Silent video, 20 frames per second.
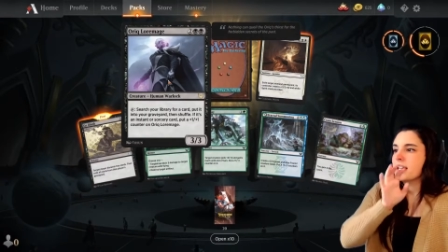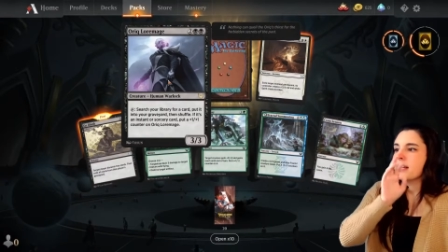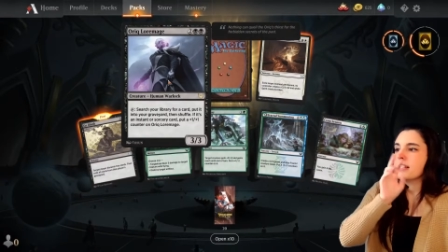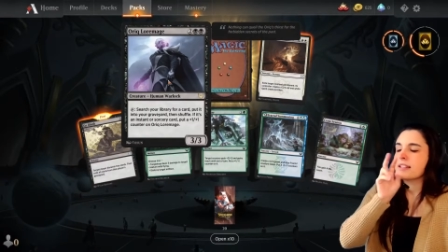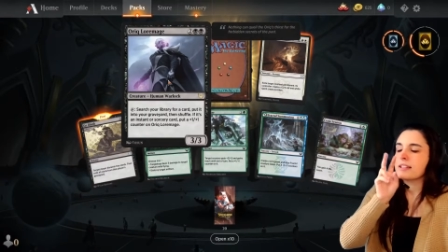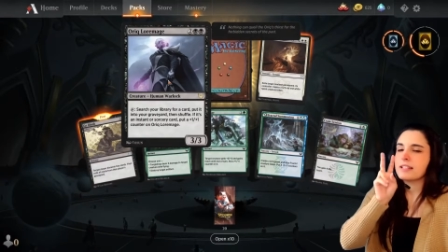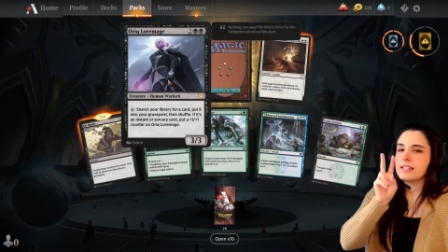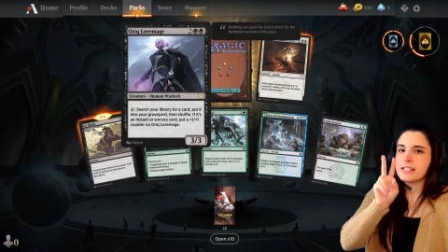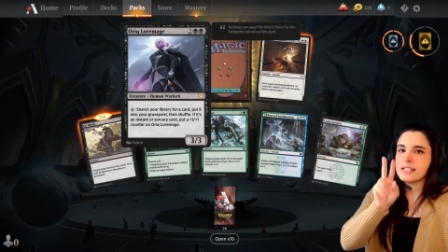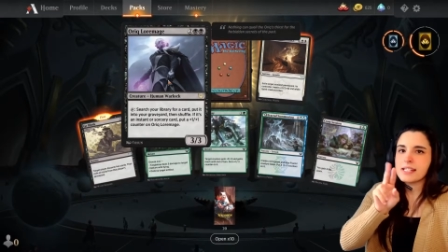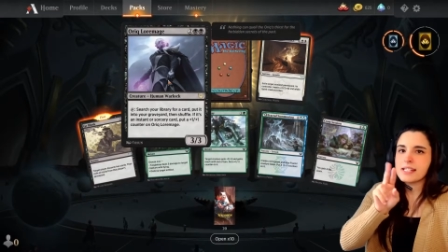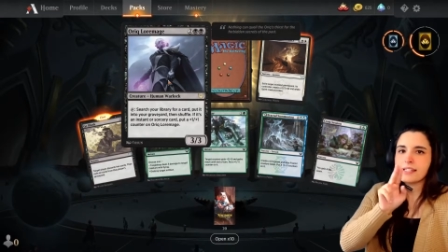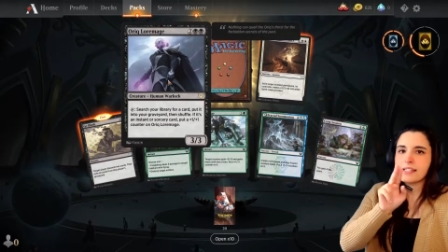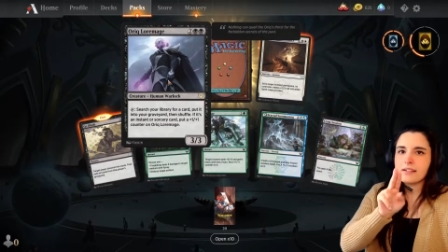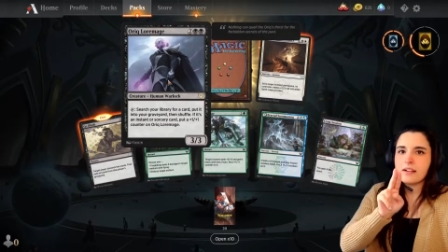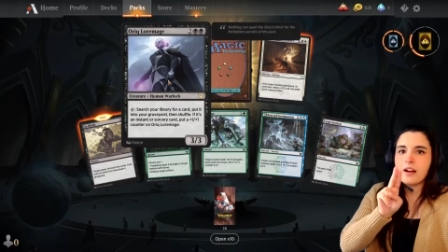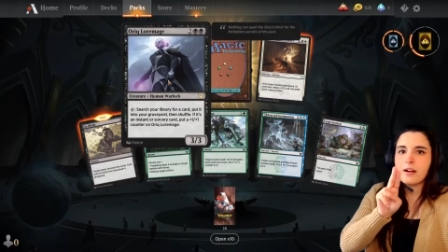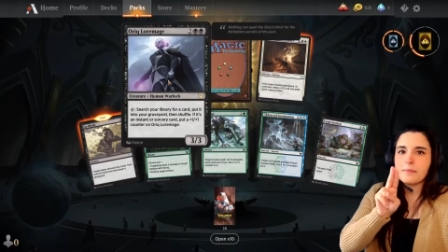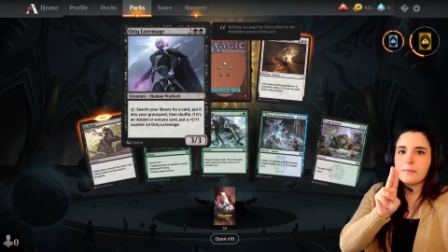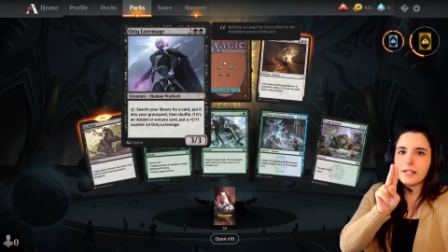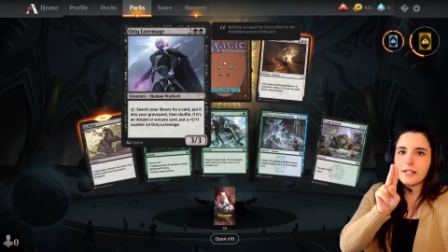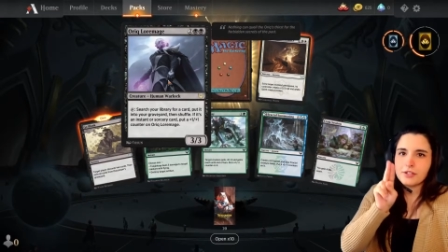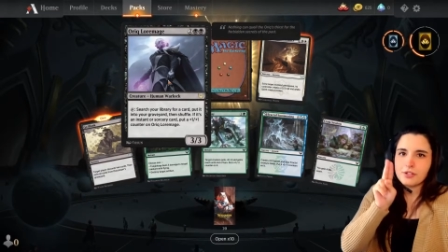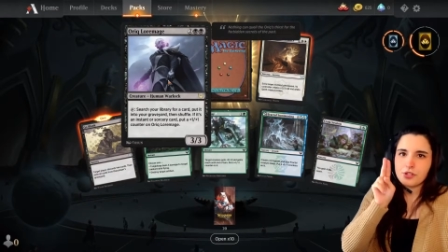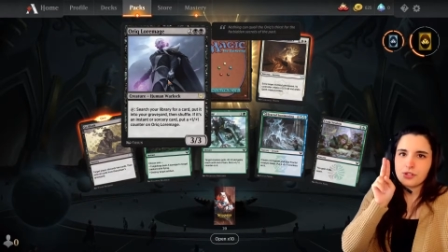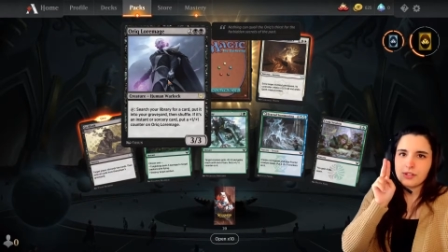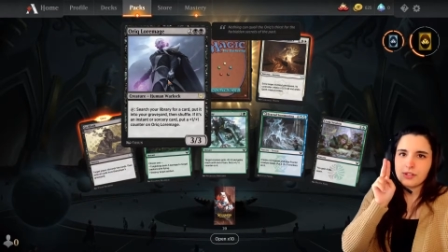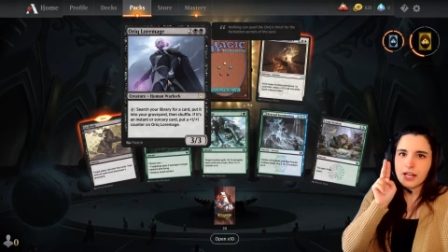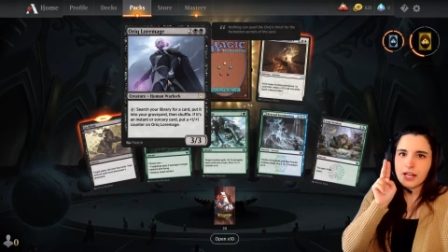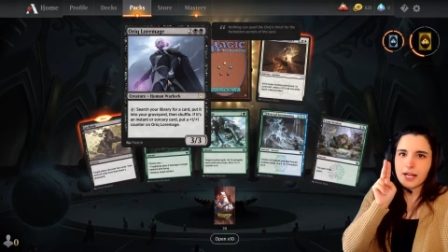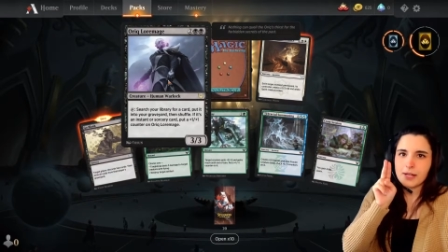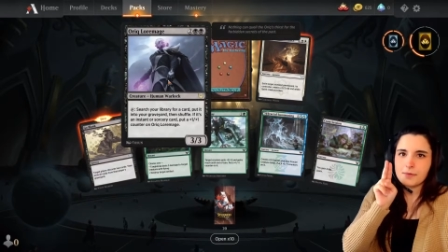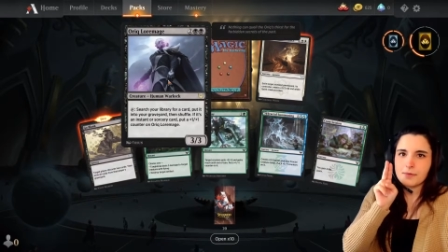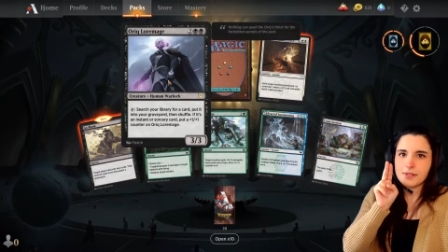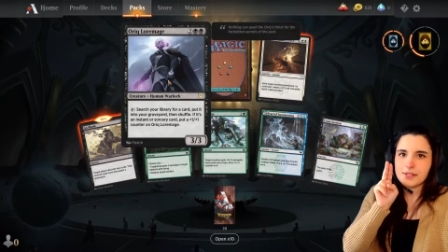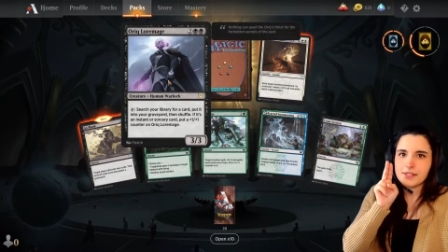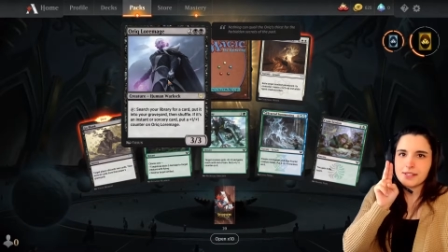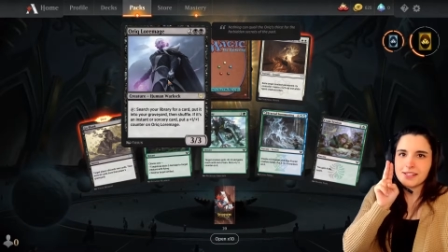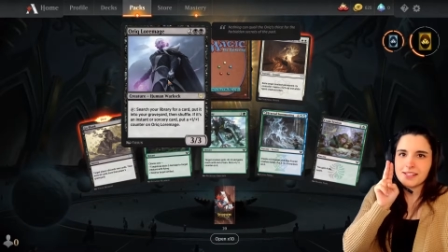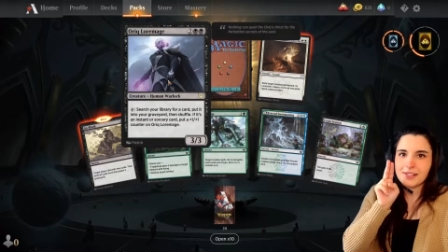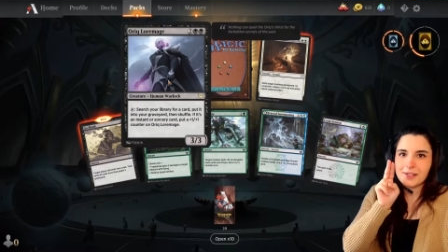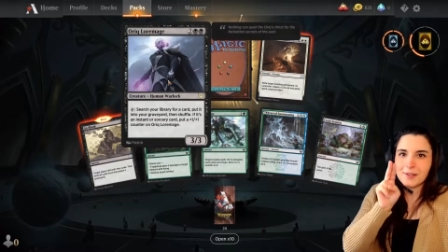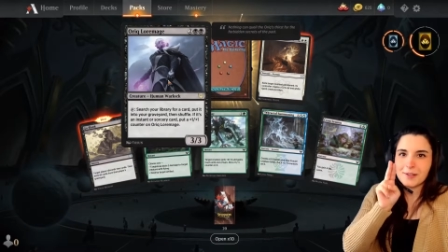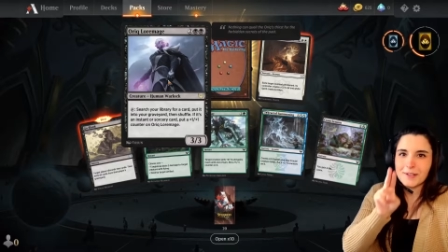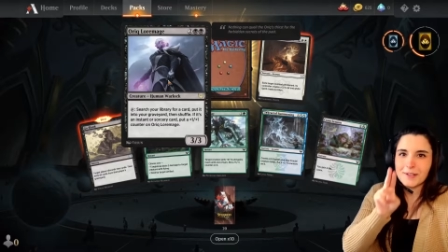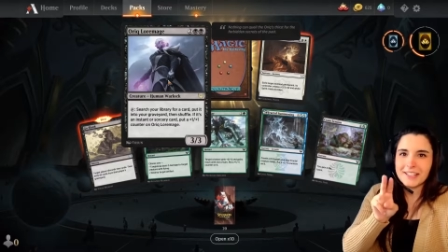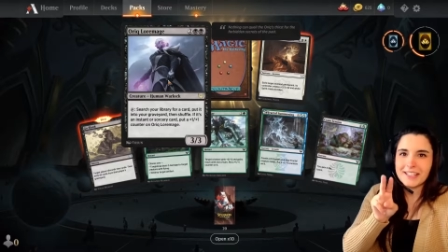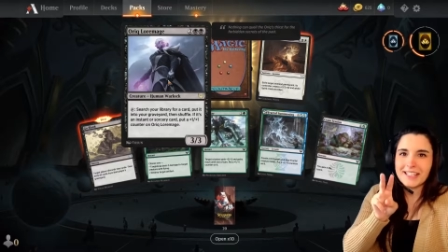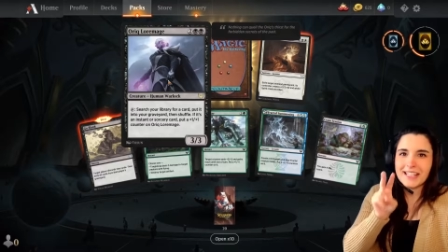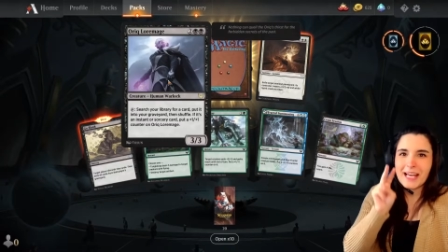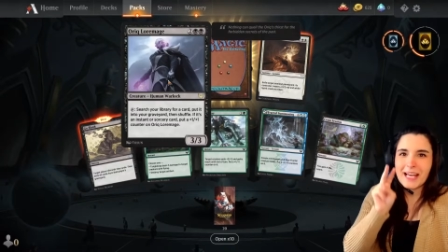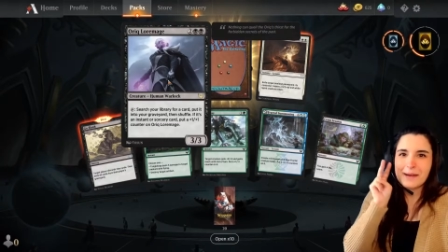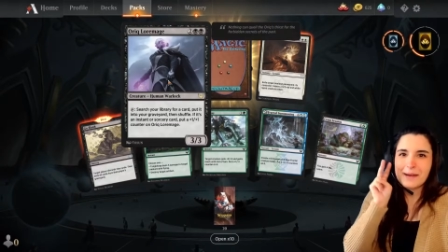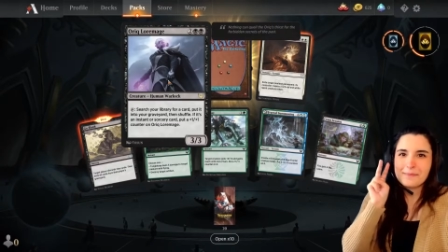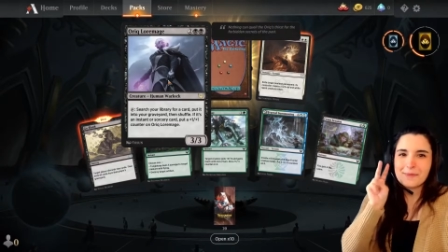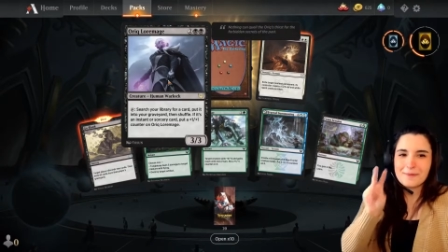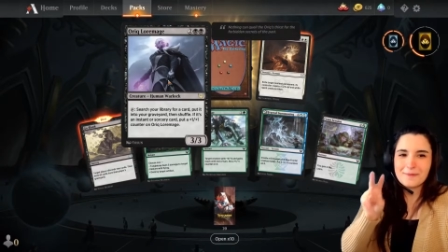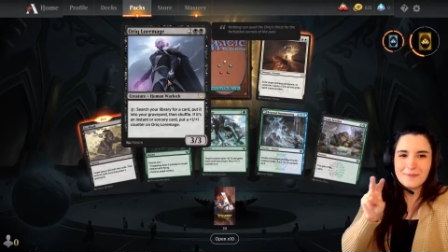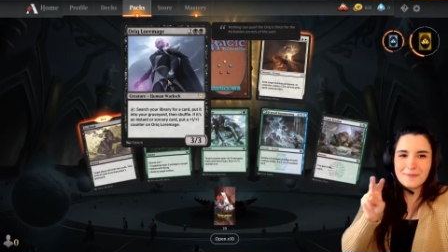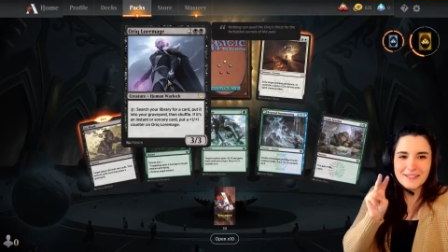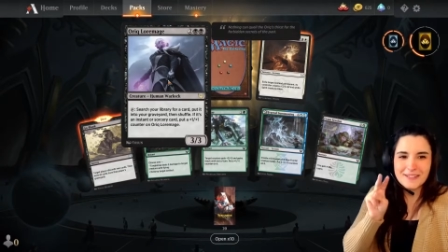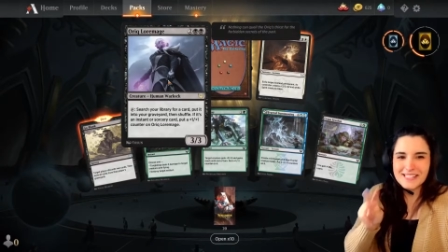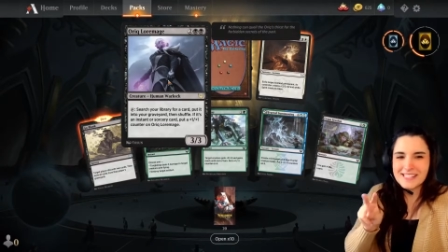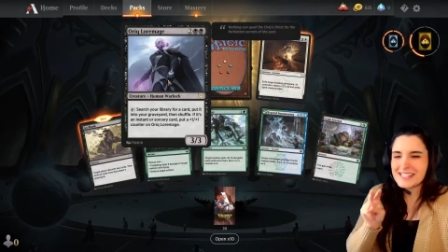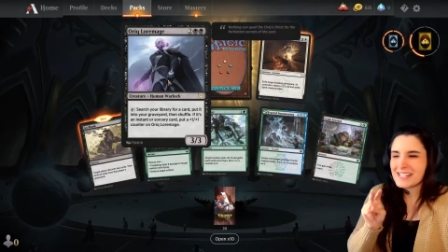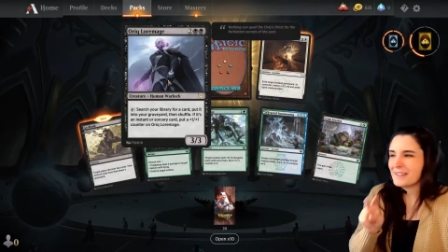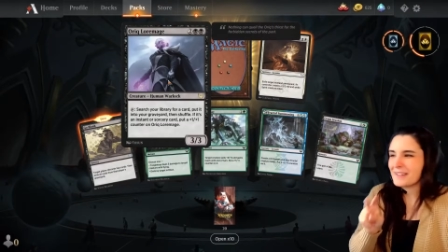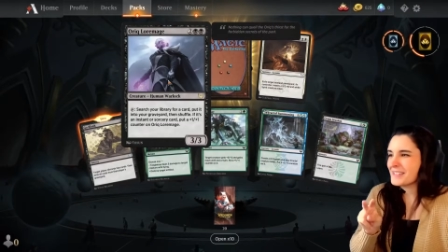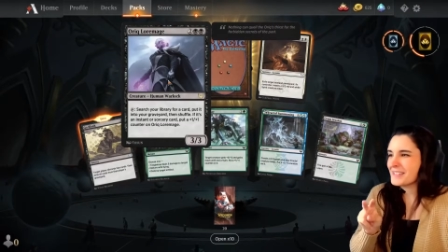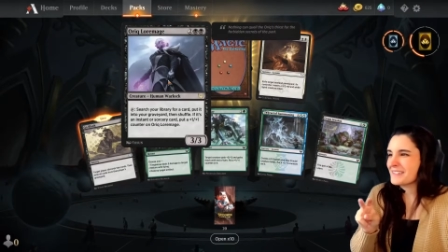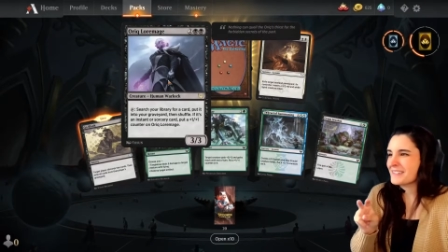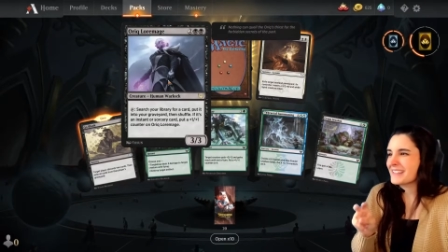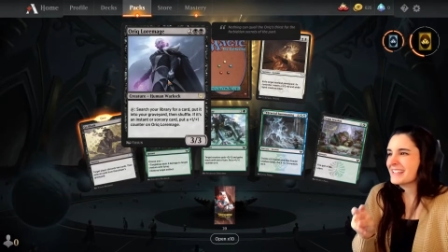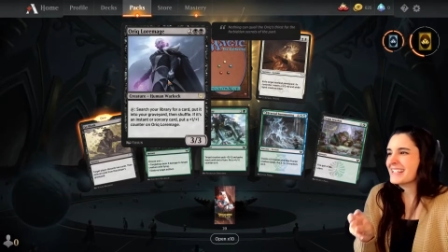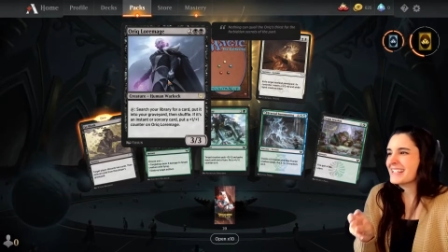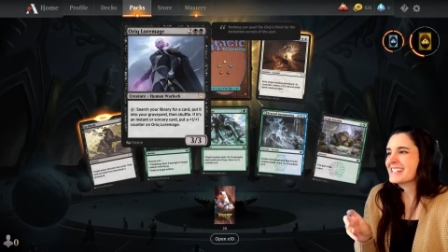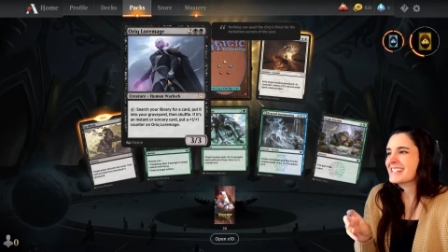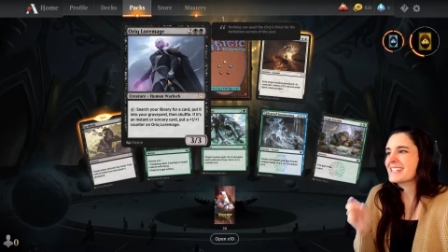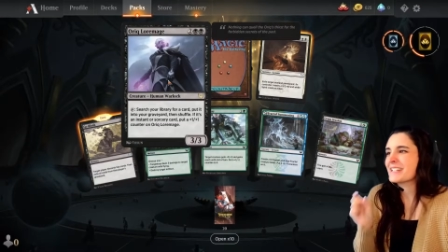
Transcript: This is the combination that I was looking at before the set was released.